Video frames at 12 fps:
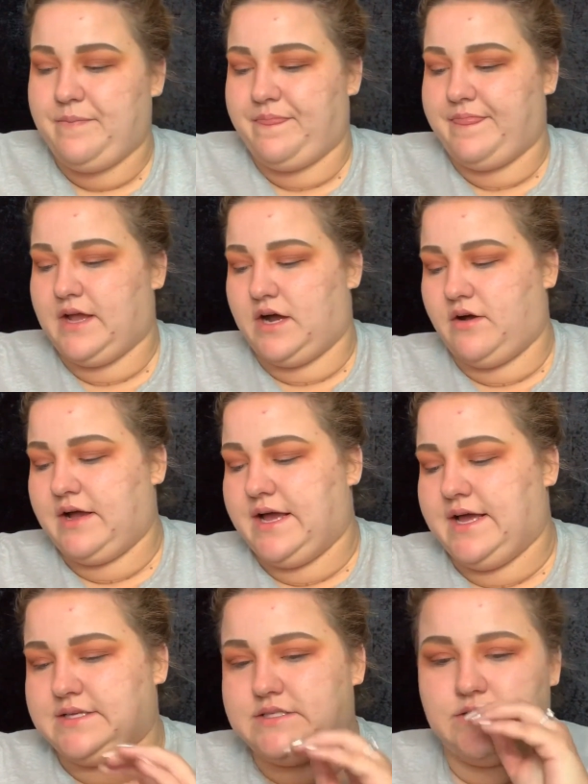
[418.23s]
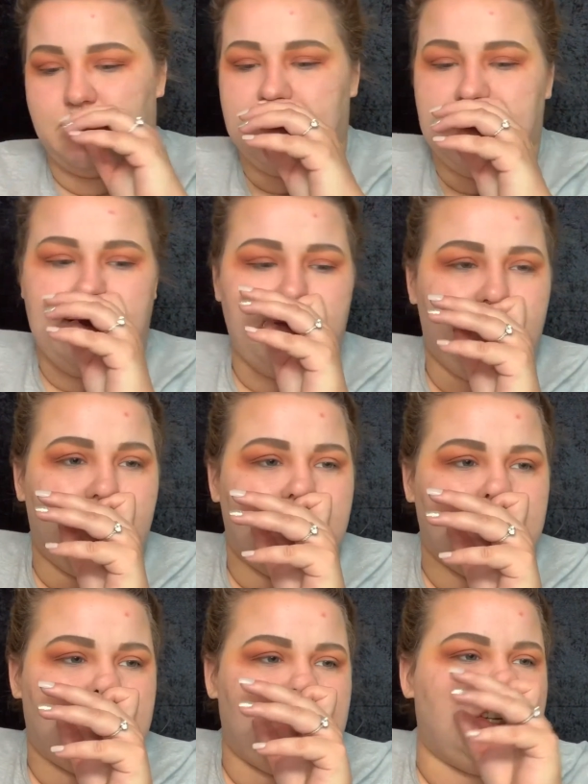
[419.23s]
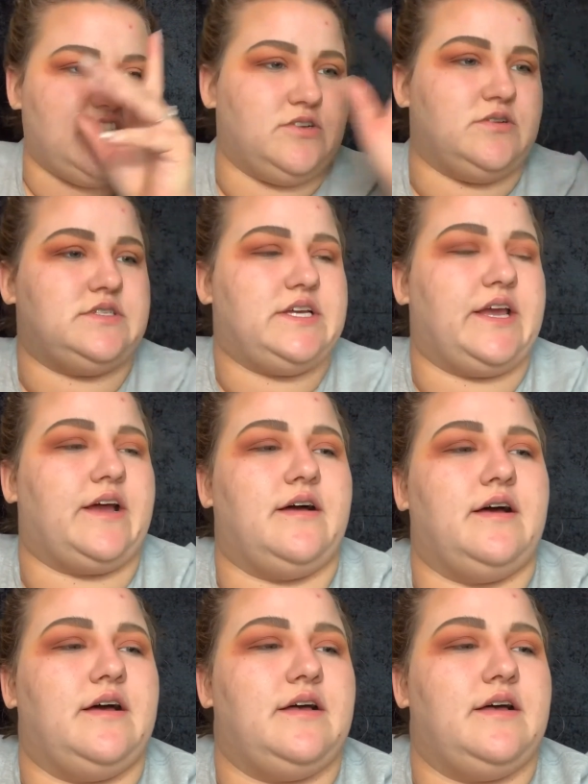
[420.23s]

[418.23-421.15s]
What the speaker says: Okay, so then I'm going to take a